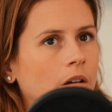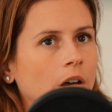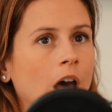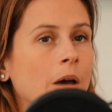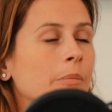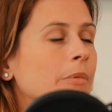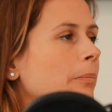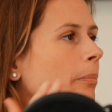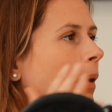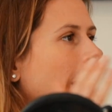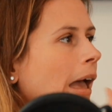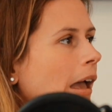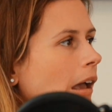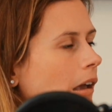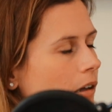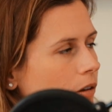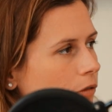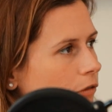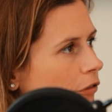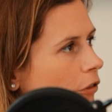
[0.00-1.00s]
Coming
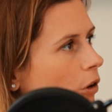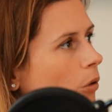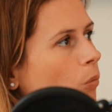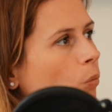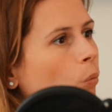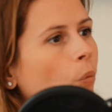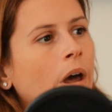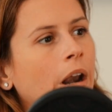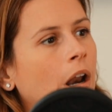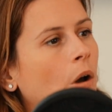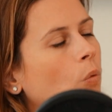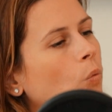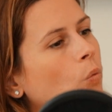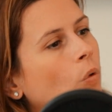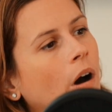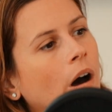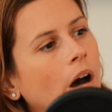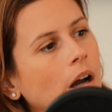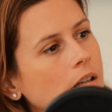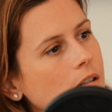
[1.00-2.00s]
back from when I
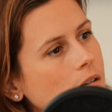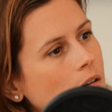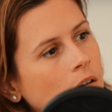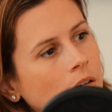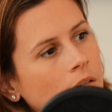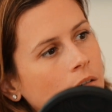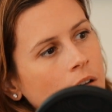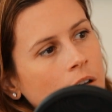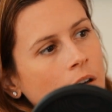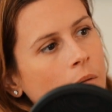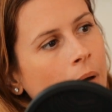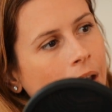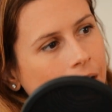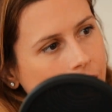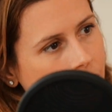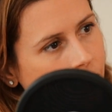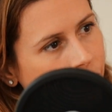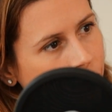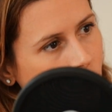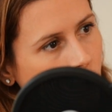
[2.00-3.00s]
worked in, in the
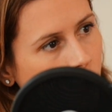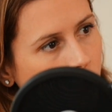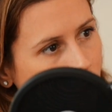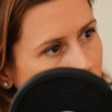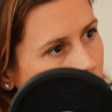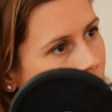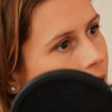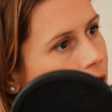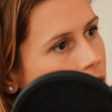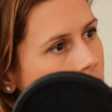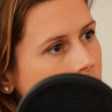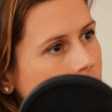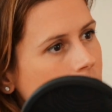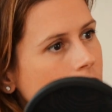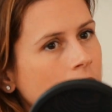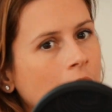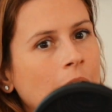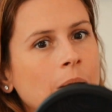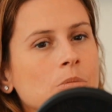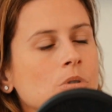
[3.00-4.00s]
massive corporation,
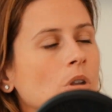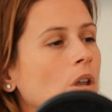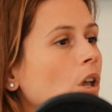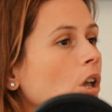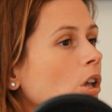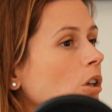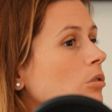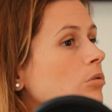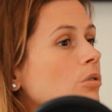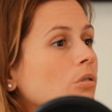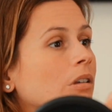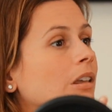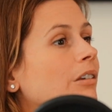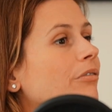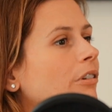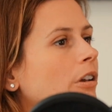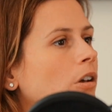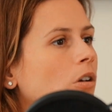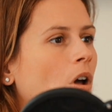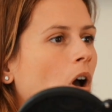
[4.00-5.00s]
sometimes you don't
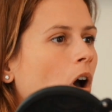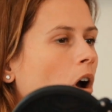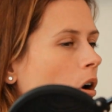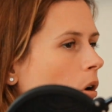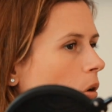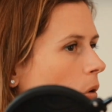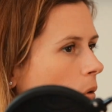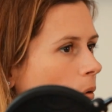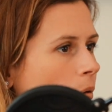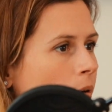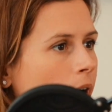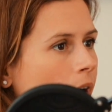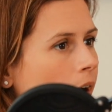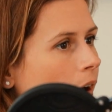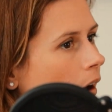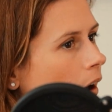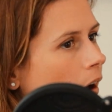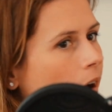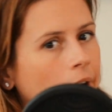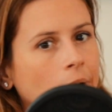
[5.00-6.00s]
even know
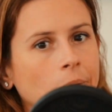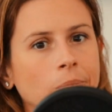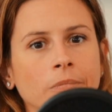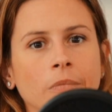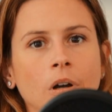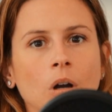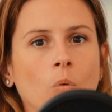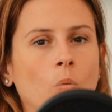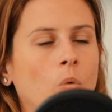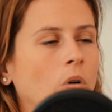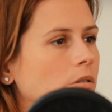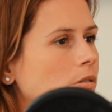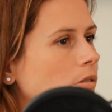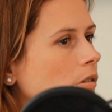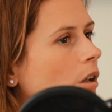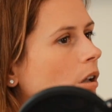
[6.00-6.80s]
um, what